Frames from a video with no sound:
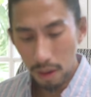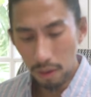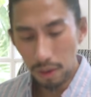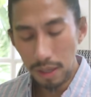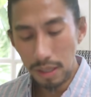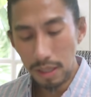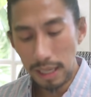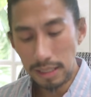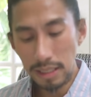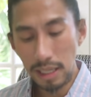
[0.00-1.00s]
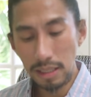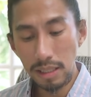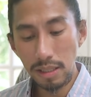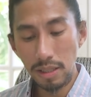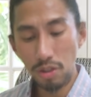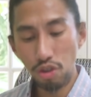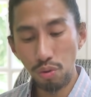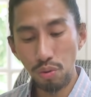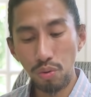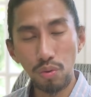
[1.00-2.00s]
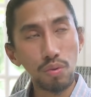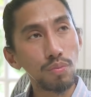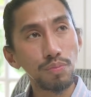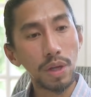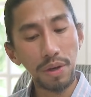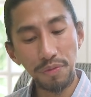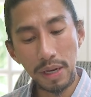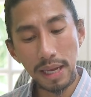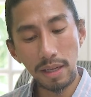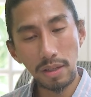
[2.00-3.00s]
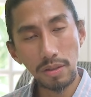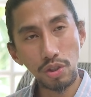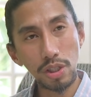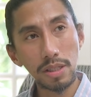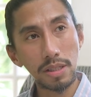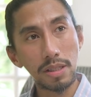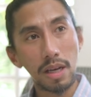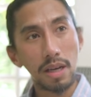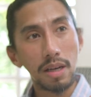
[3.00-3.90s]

okay, has a tendency to, I feel like just,